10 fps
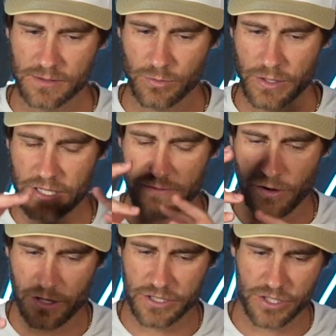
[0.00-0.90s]
We
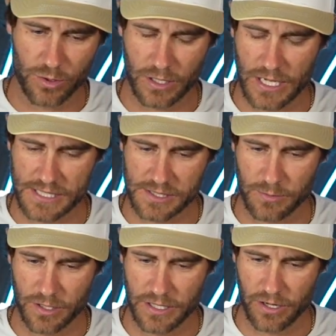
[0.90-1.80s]
convert it to a
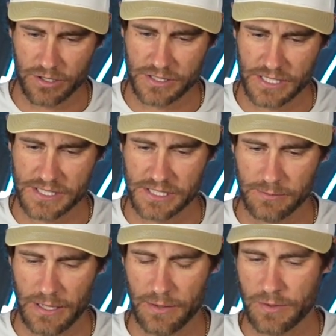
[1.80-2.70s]
customer in our
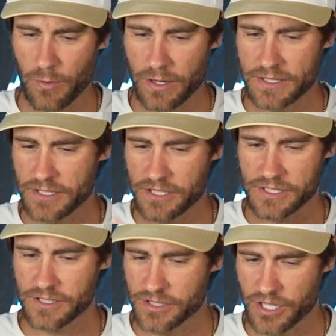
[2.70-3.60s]
system and we want it to
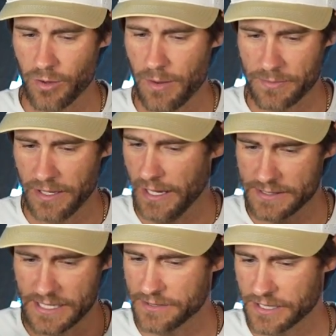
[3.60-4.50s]
just show up. That
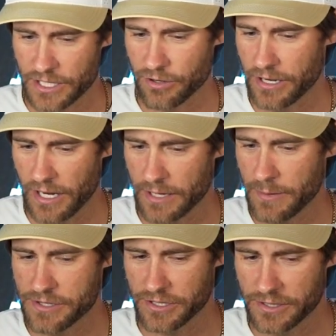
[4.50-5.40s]
sounds like a great
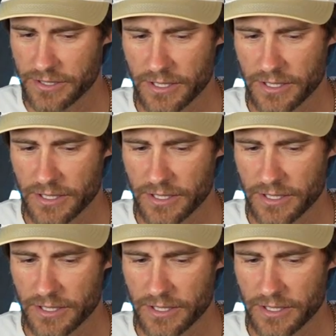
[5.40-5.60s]
automation.